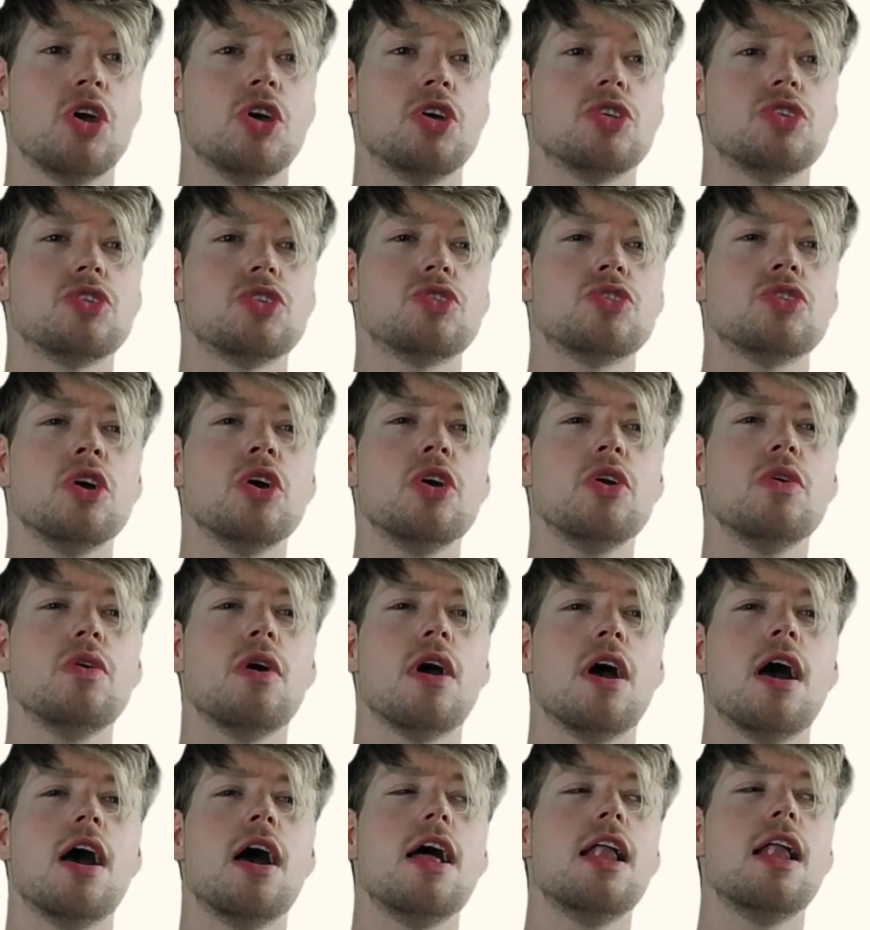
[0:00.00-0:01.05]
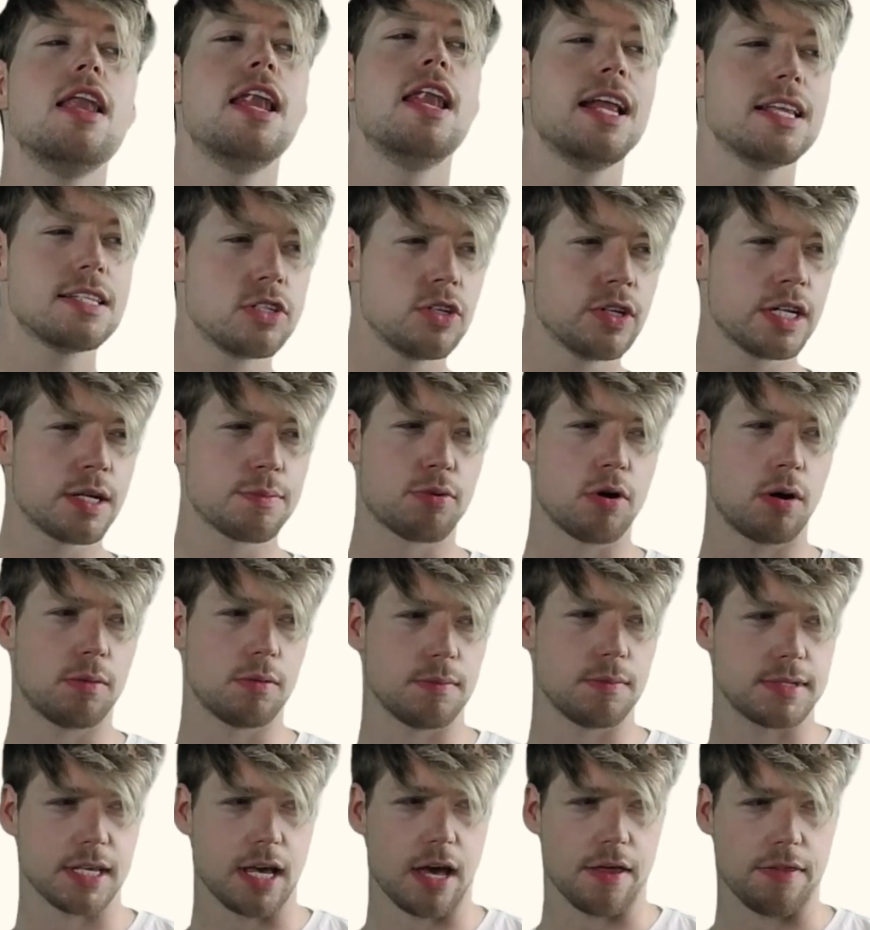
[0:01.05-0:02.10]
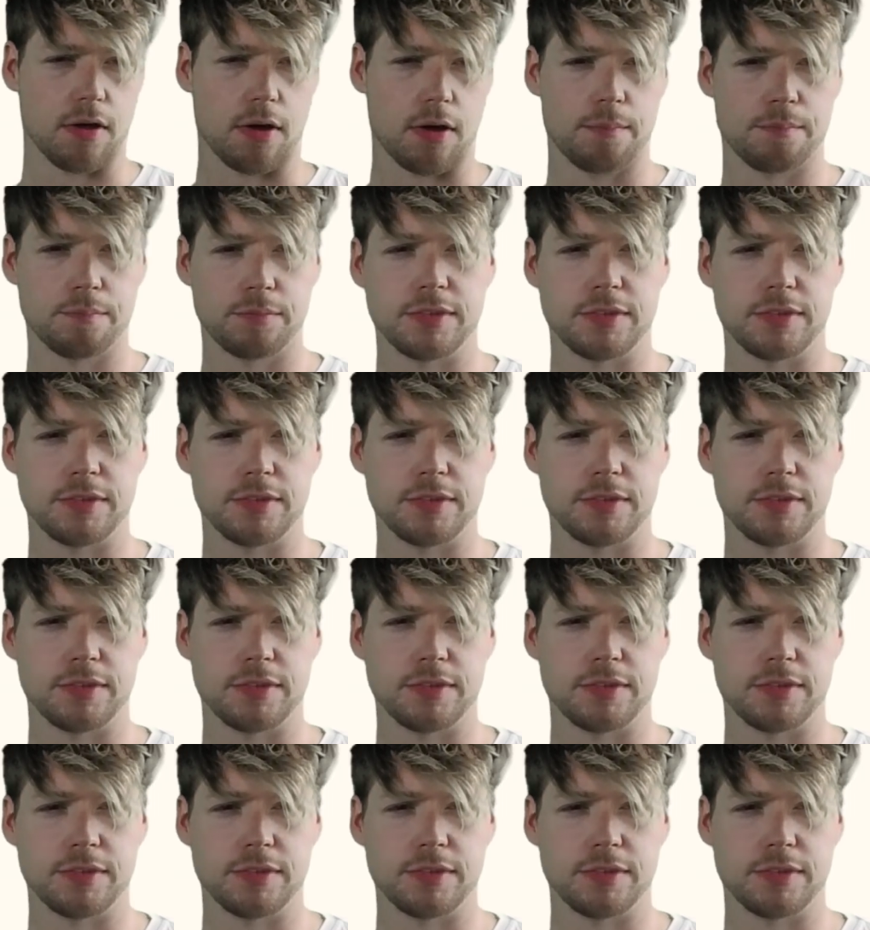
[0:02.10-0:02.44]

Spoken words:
So let's look at a problem together.